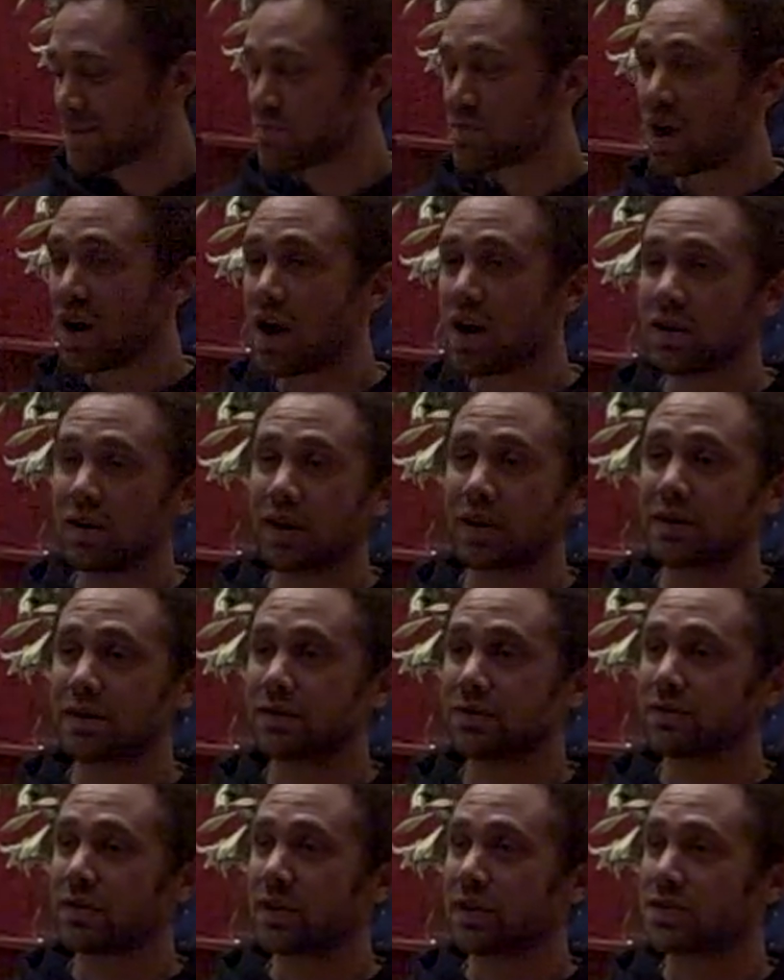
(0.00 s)
but I'd like
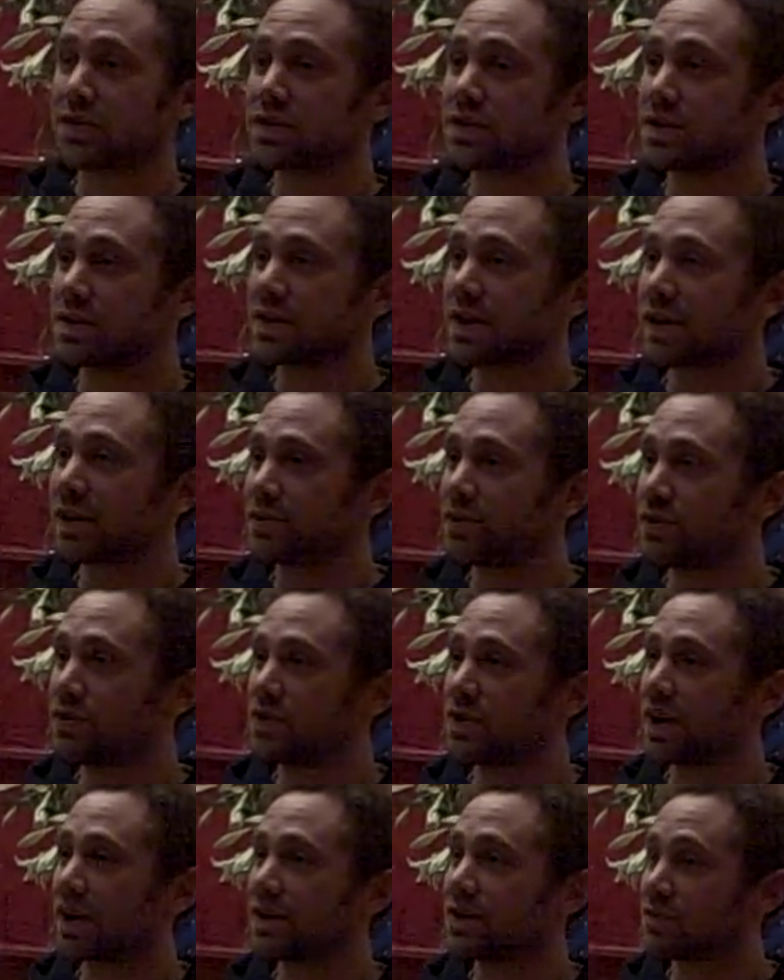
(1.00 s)
for us to just take a few
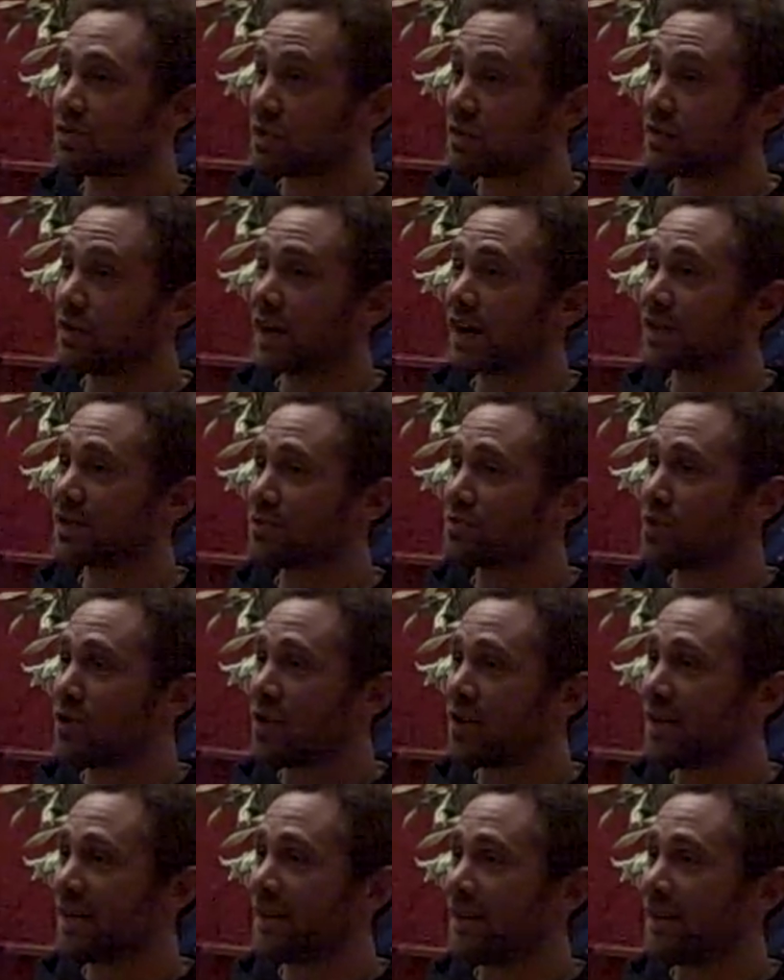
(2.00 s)
seconds and reflect on what